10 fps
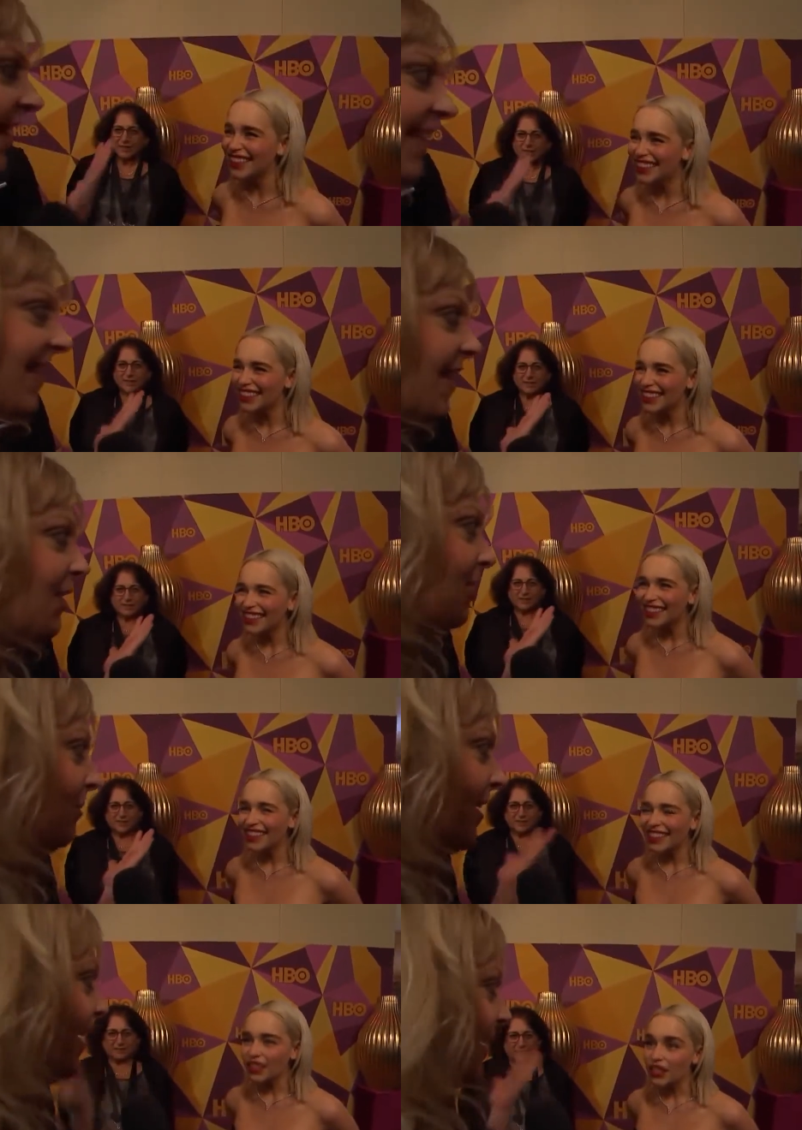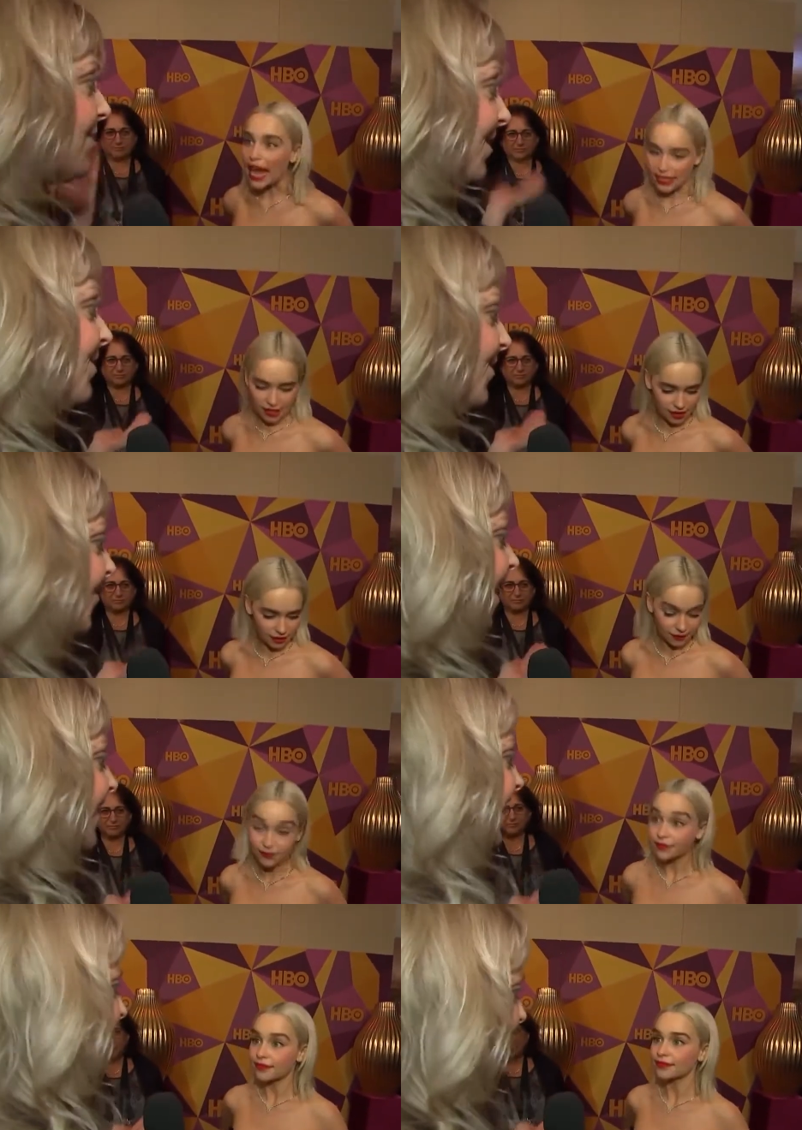Speaker 1: we get into the Globes, like yes. you, you,
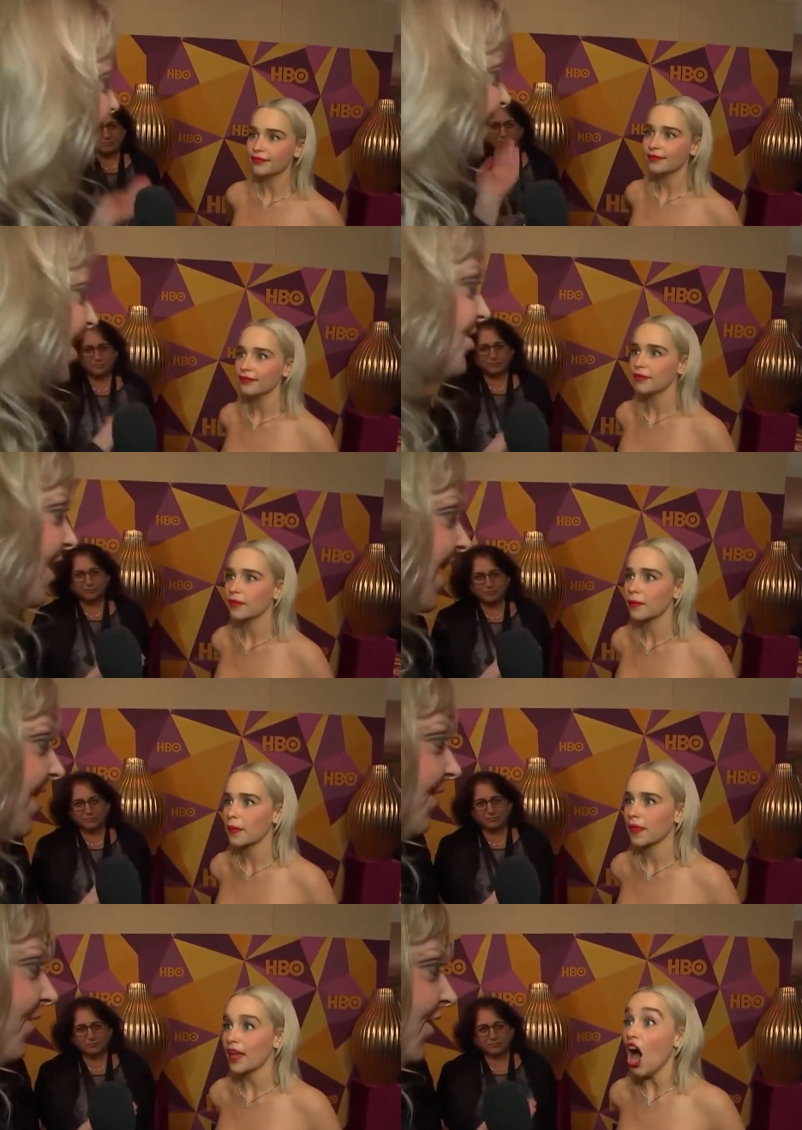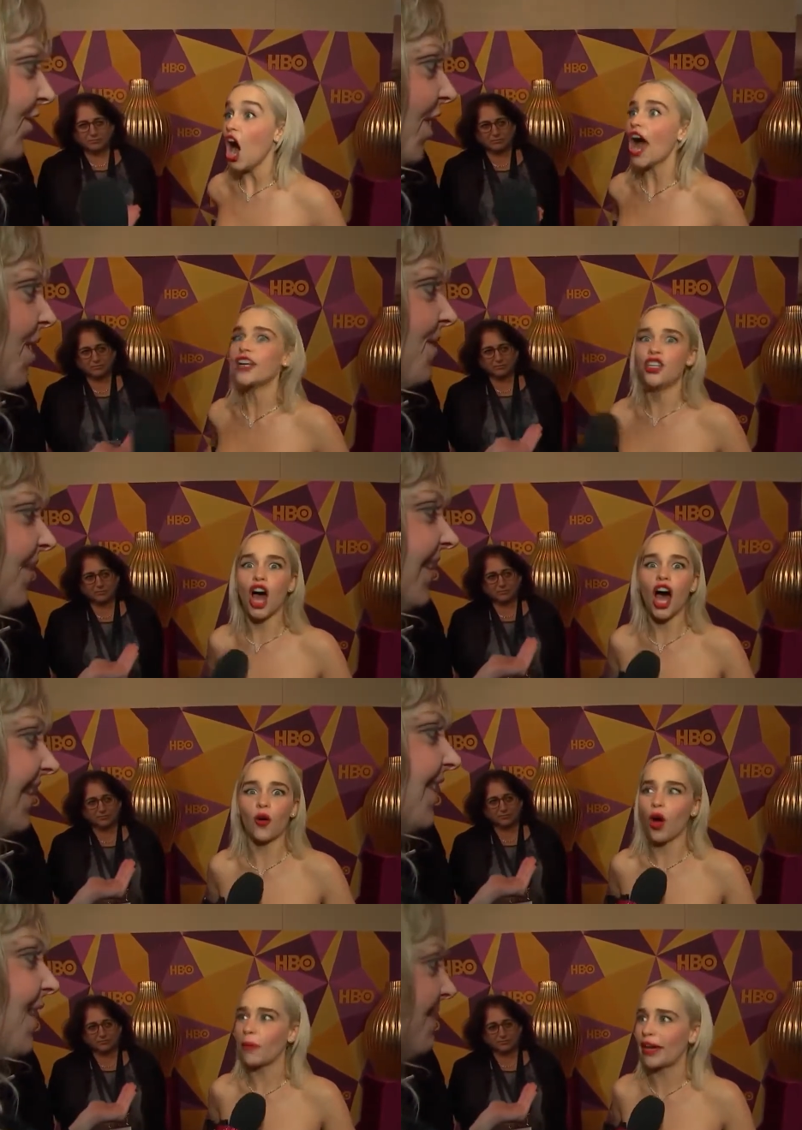finally dyed your hair for the show. I
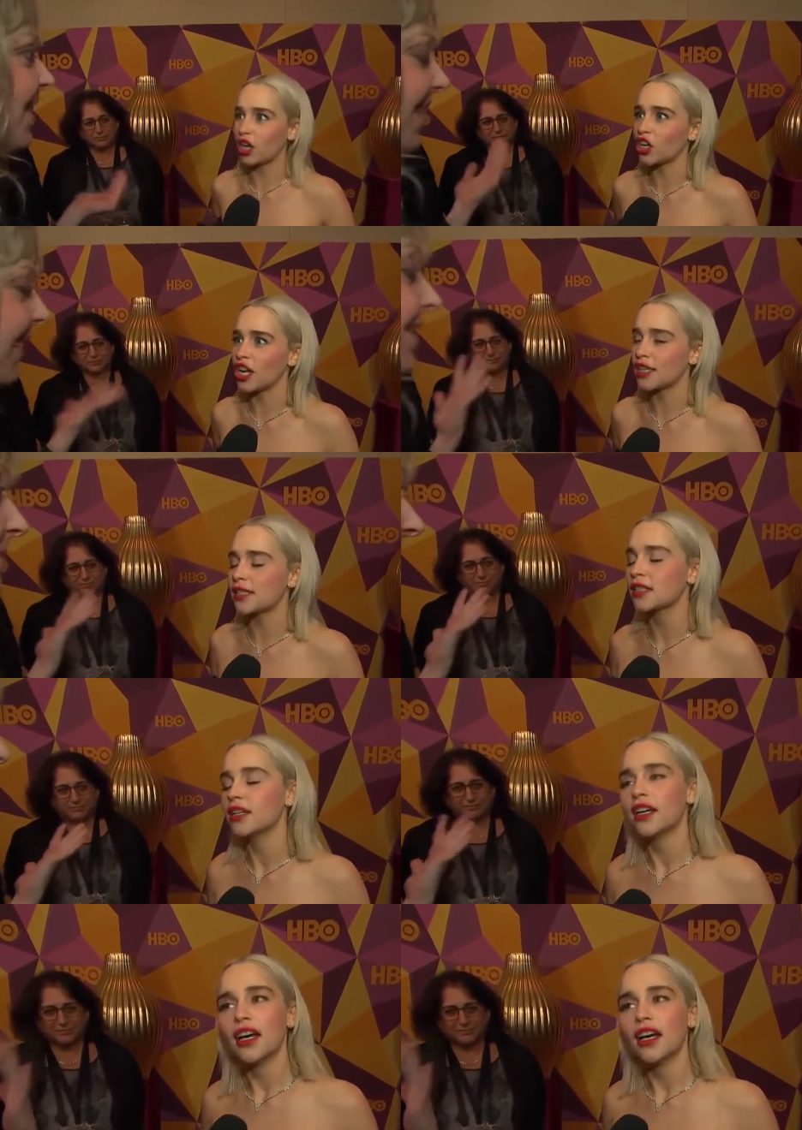know. Oh my goodness.